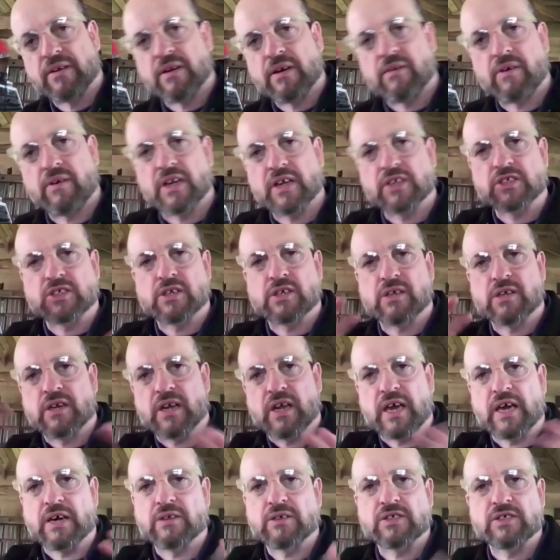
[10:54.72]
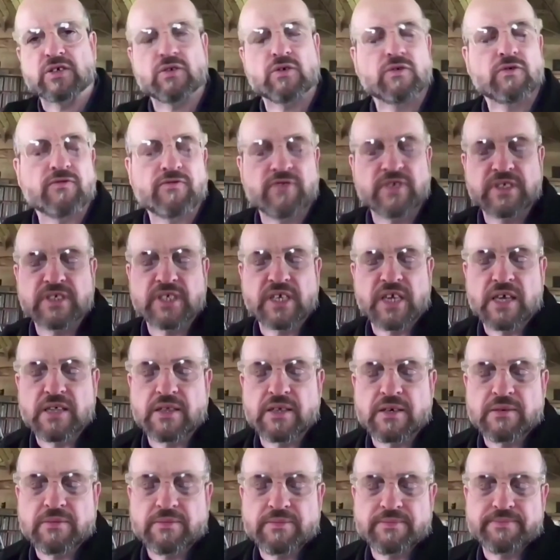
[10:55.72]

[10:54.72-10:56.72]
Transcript: direction? How does it all fit together?